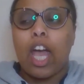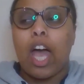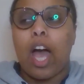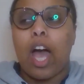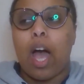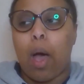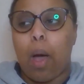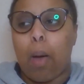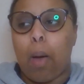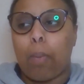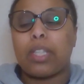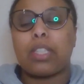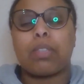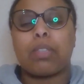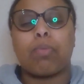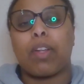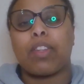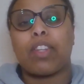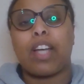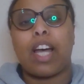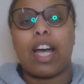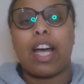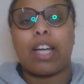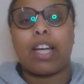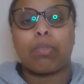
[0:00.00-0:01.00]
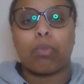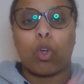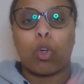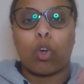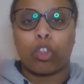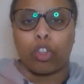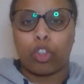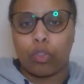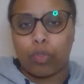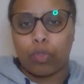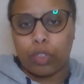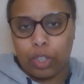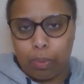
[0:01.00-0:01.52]
His mother had gone
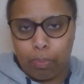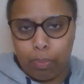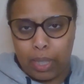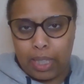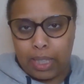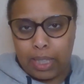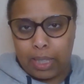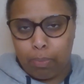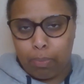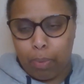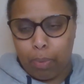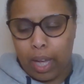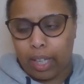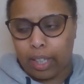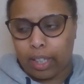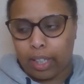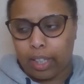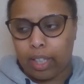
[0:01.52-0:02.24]
over to Pittsburgh.